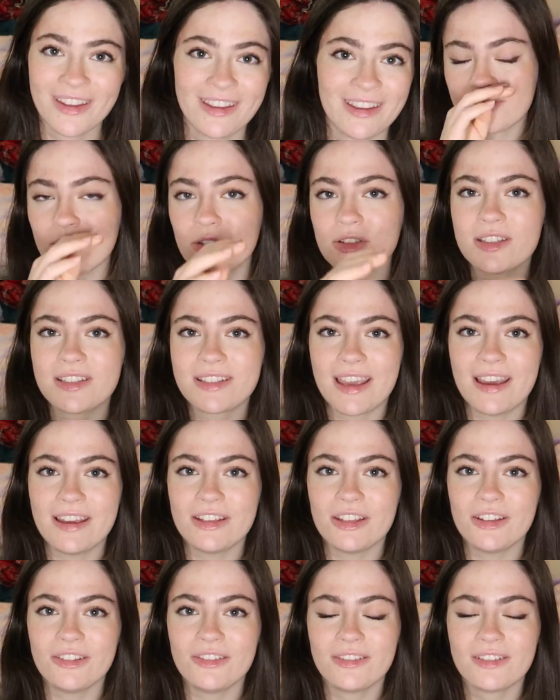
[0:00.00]
Not to scare
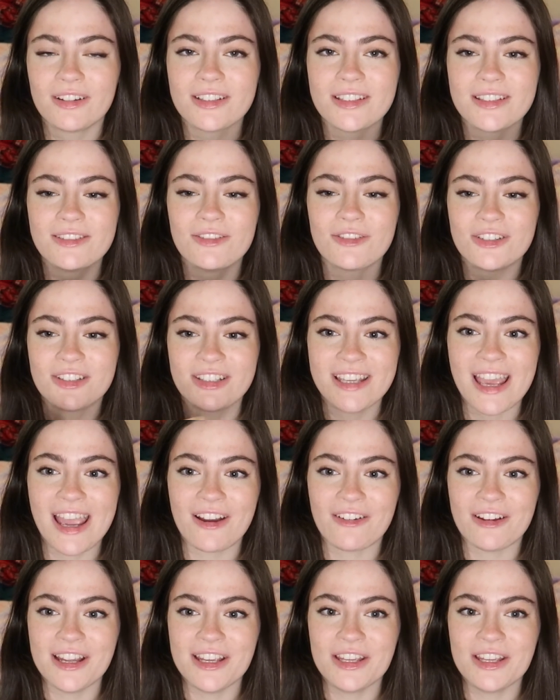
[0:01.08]
you, because it's not scary.